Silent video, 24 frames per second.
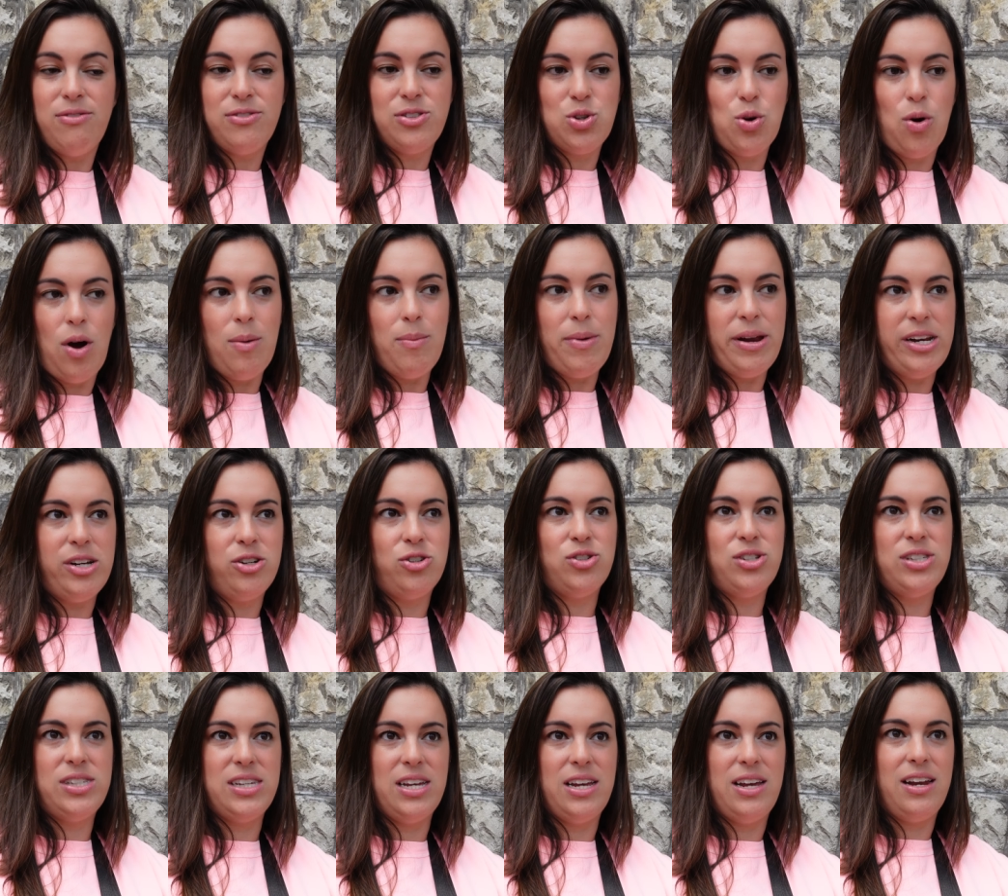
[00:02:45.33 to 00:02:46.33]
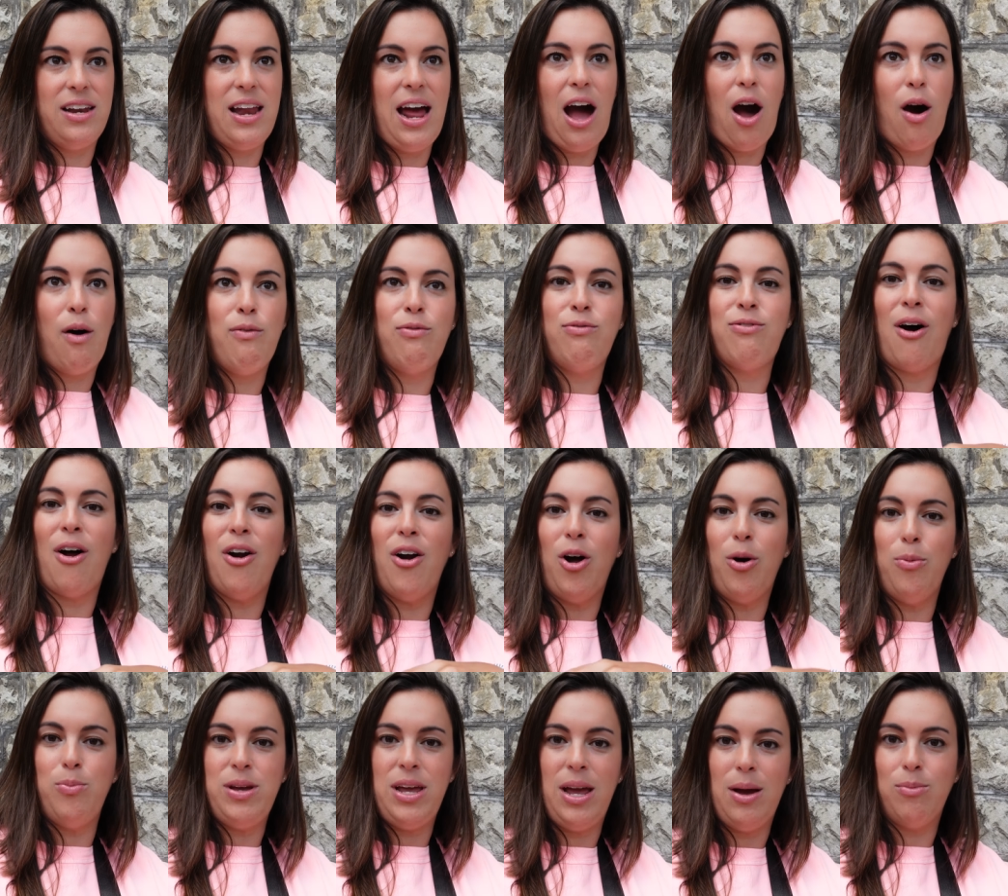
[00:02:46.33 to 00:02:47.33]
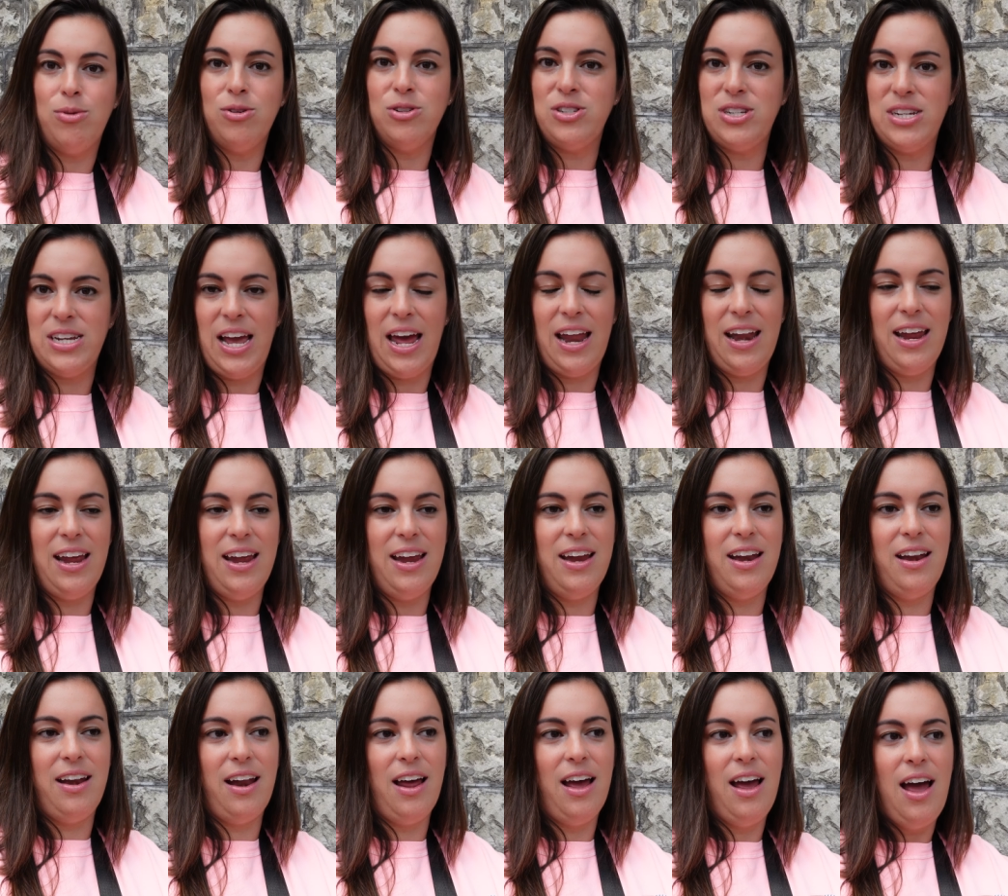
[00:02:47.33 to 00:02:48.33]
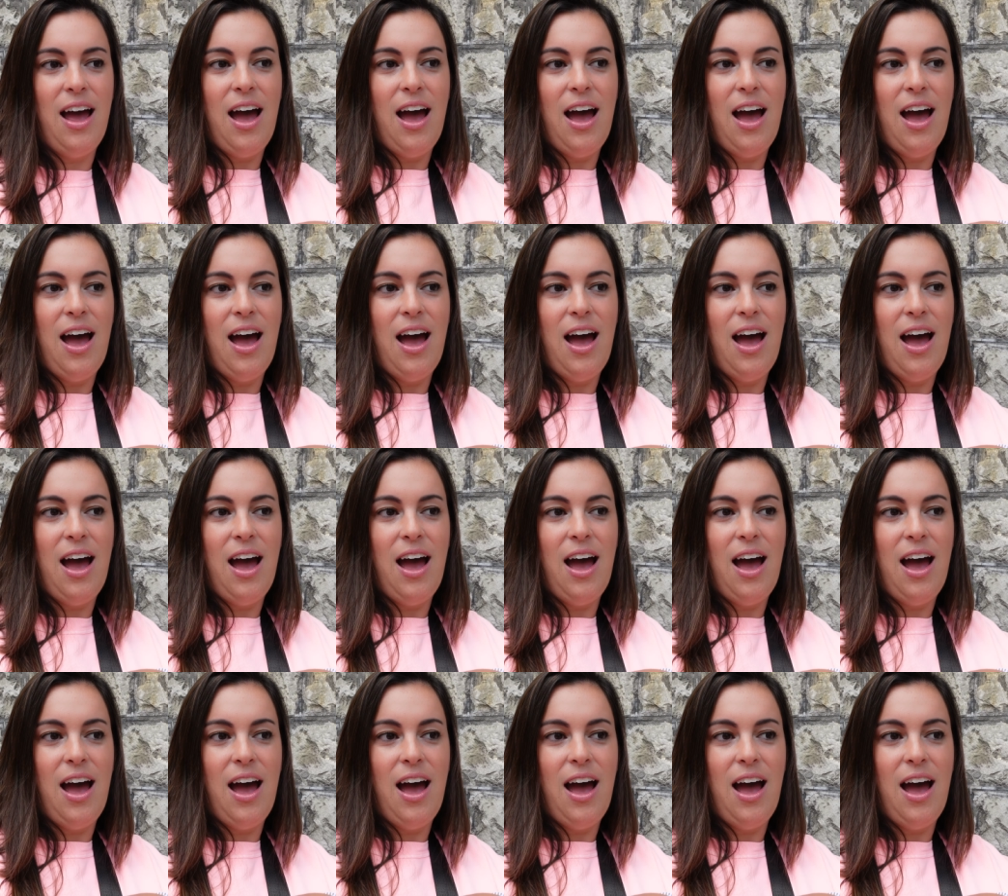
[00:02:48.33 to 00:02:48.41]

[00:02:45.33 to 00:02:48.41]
so I'm interested how far I'll be able to get in.